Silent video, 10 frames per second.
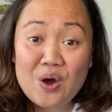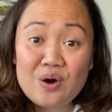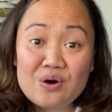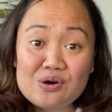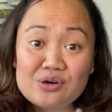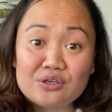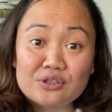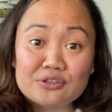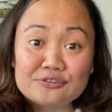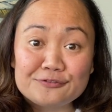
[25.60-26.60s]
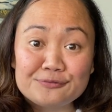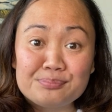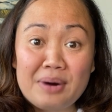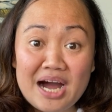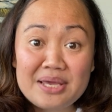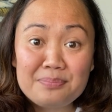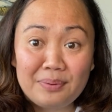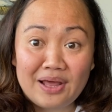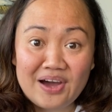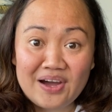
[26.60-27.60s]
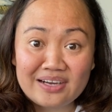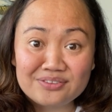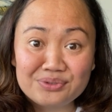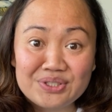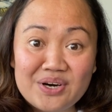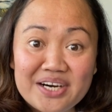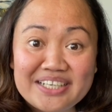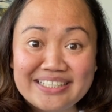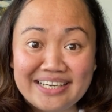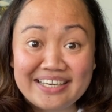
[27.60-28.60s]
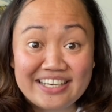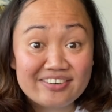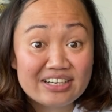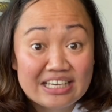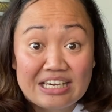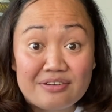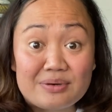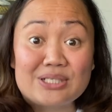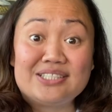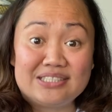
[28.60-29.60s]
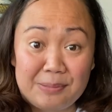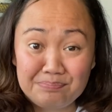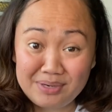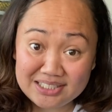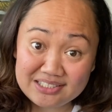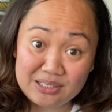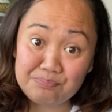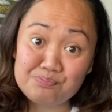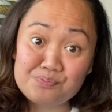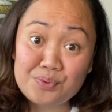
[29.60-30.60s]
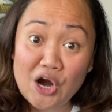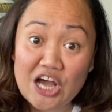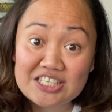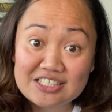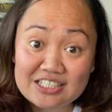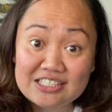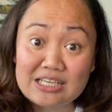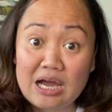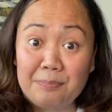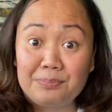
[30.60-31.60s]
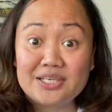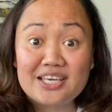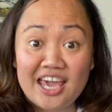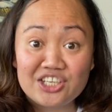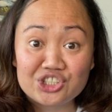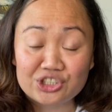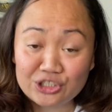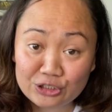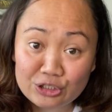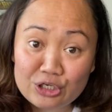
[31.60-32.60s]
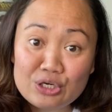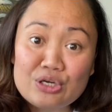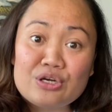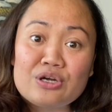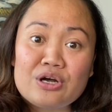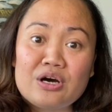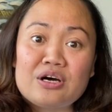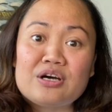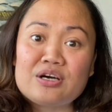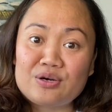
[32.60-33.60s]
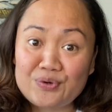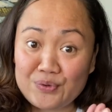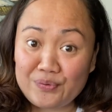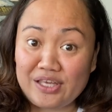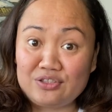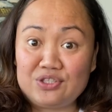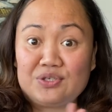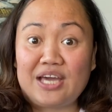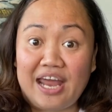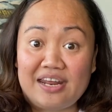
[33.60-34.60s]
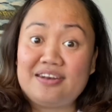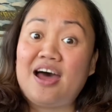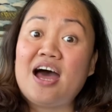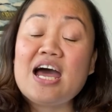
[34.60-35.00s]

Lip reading: of my blog regarding the caregiver step-by-step process application going to Canada,